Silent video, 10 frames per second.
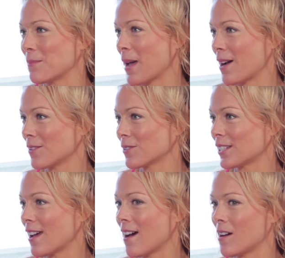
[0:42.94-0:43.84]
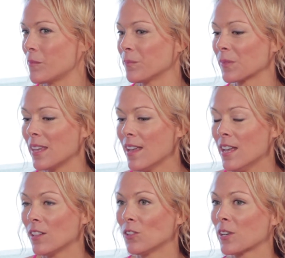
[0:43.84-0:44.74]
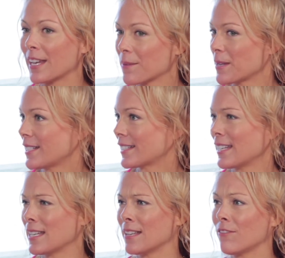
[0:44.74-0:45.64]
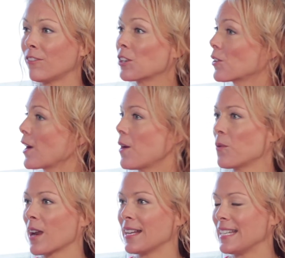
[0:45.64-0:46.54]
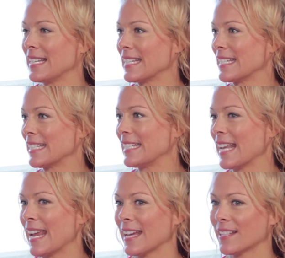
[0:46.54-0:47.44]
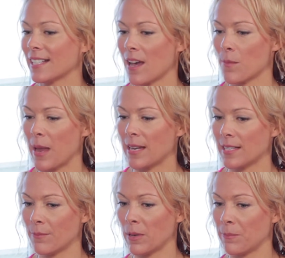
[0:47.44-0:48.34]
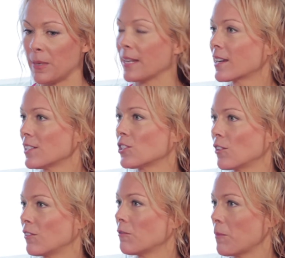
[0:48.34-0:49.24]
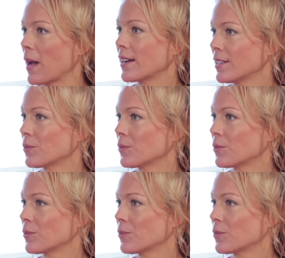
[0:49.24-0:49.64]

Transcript: about looking at my skin, figuring out what I needed, but being conservative about it